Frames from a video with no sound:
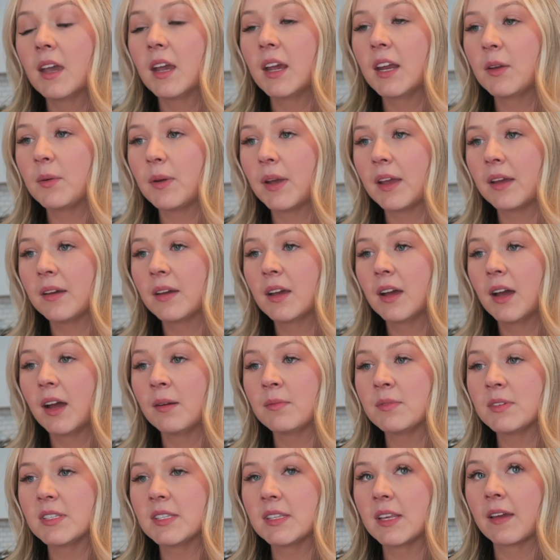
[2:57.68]
Anyway,
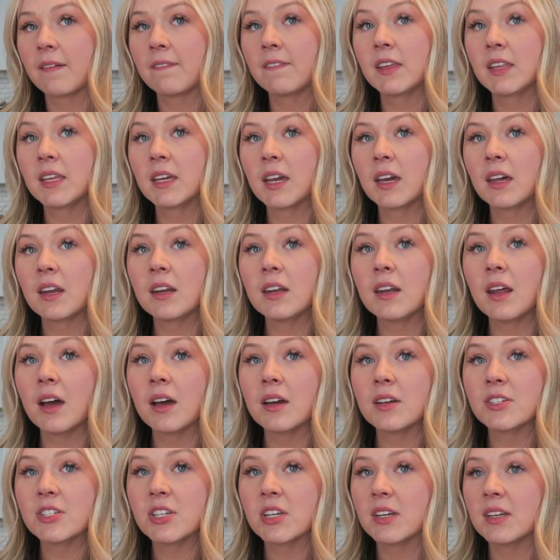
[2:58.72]
I'm just like feeling kind of
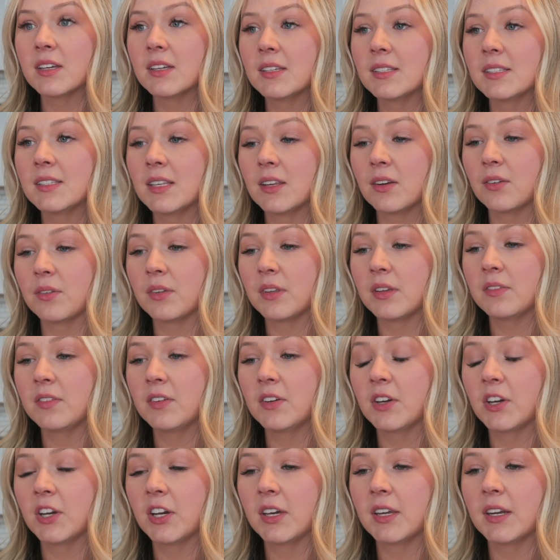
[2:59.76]
nauseous. I don't really
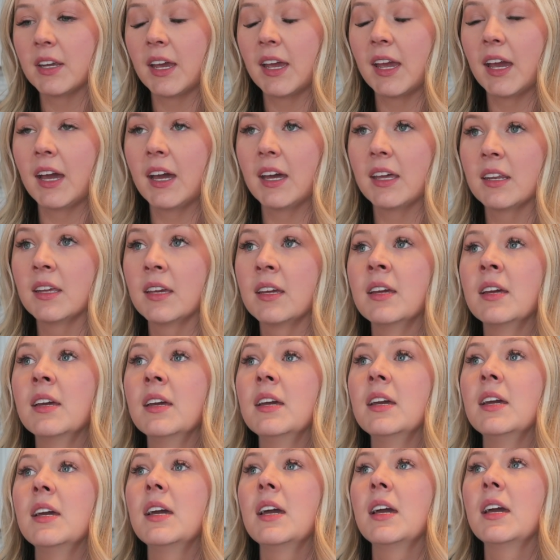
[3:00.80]
feel good. I had
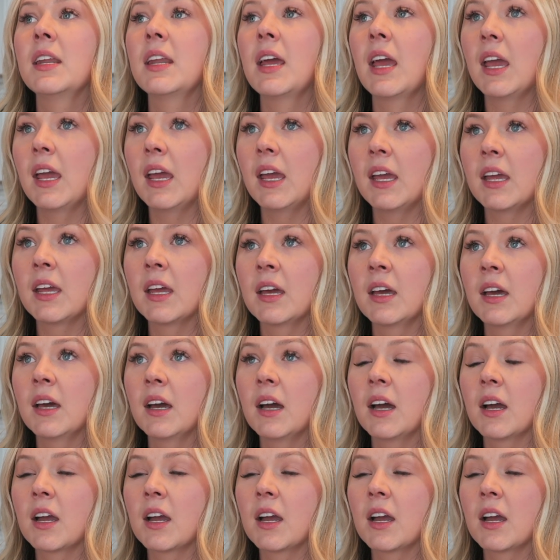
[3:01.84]
an egg,